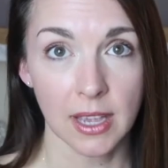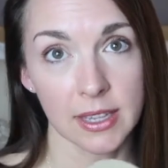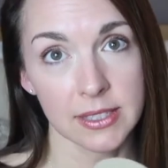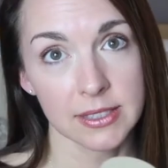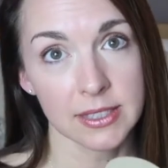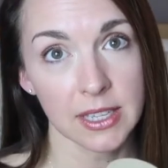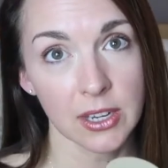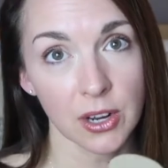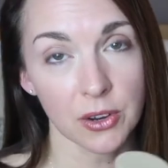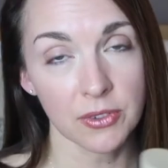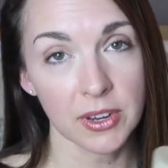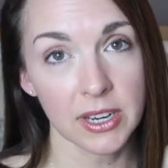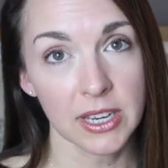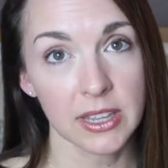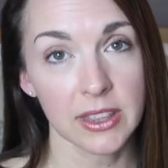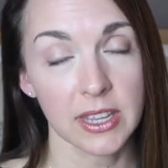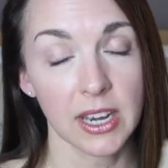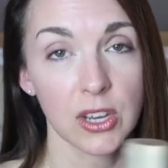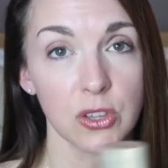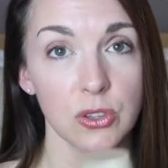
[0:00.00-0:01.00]
I said
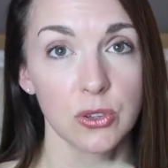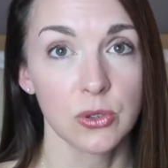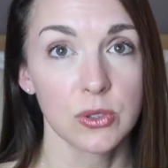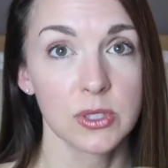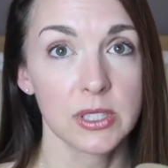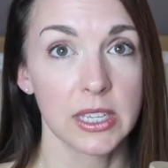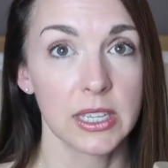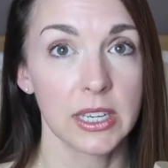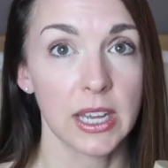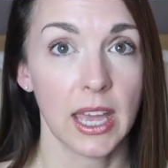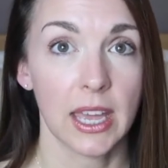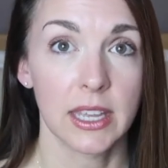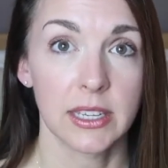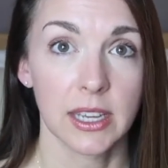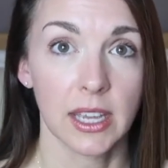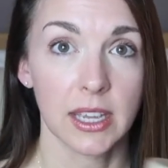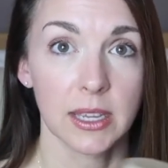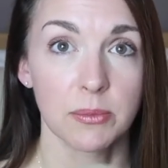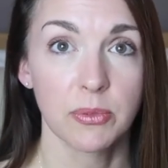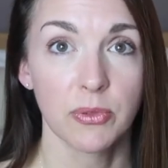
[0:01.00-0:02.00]
already that I use it at
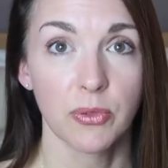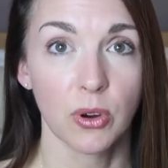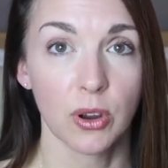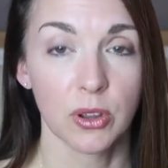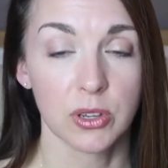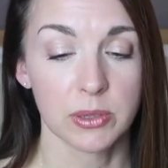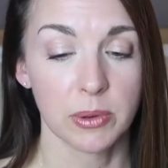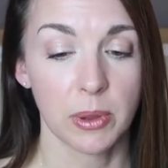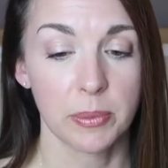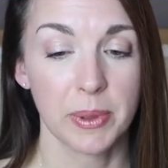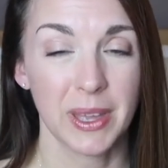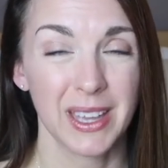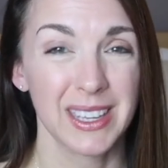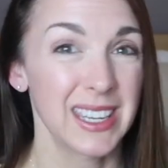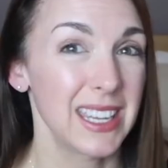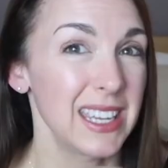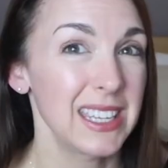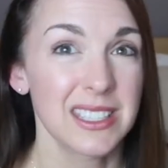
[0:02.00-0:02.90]
night before I go to my bed,